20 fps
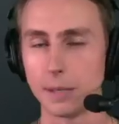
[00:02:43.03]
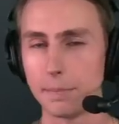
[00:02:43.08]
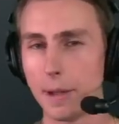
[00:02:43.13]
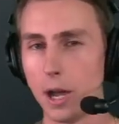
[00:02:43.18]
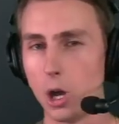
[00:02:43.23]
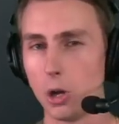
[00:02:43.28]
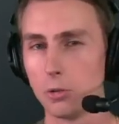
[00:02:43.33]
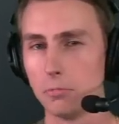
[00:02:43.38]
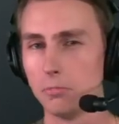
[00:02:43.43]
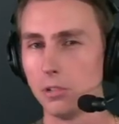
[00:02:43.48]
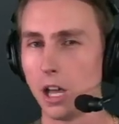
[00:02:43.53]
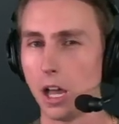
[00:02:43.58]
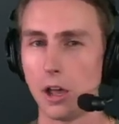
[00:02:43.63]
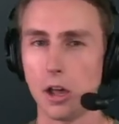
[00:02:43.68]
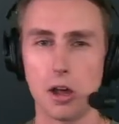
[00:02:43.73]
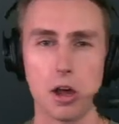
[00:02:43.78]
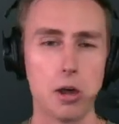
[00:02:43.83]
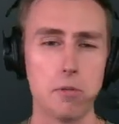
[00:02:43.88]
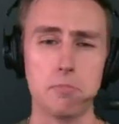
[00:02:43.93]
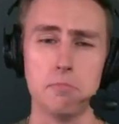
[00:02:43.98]
about
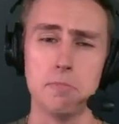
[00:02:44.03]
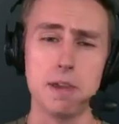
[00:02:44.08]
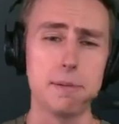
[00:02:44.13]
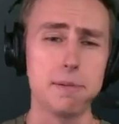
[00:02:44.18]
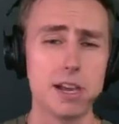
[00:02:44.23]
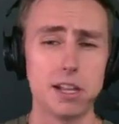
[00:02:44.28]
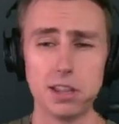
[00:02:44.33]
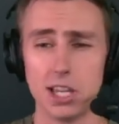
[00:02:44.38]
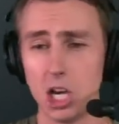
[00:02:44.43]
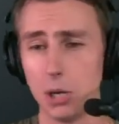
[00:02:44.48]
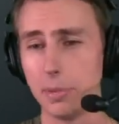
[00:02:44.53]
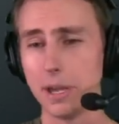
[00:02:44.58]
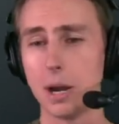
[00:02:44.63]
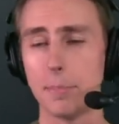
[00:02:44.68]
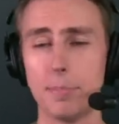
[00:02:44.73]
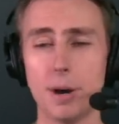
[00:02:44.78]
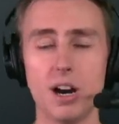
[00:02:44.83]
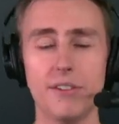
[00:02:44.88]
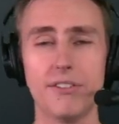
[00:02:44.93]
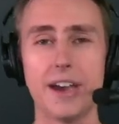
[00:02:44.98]
maybe a little bit
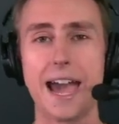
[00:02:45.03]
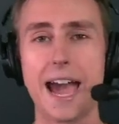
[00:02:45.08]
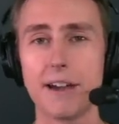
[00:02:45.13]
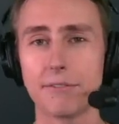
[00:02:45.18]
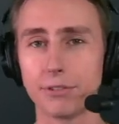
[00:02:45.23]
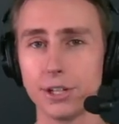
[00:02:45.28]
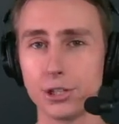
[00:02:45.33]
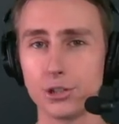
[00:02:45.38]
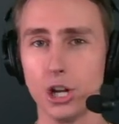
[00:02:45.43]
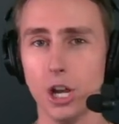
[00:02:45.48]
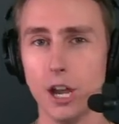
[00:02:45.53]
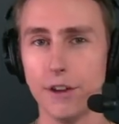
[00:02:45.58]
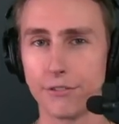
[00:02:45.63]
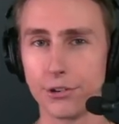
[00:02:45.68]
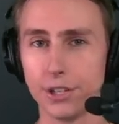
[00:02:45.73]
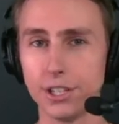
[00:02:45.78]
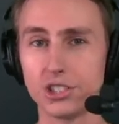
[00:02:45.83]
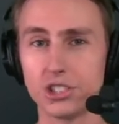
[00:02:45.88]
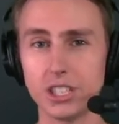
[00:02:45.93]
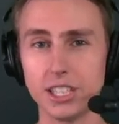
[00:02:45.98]
above average
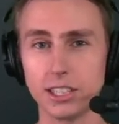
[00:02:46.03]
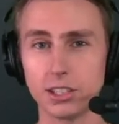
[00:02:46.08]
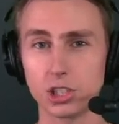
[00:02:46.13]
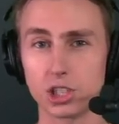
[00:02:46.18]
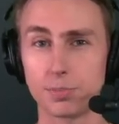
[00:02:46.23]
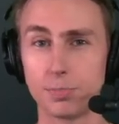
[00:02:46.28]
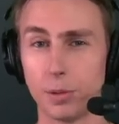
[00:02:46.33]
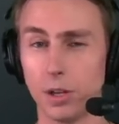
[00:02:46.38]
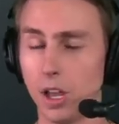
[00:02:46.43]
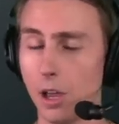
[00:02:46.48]
for the Steelers.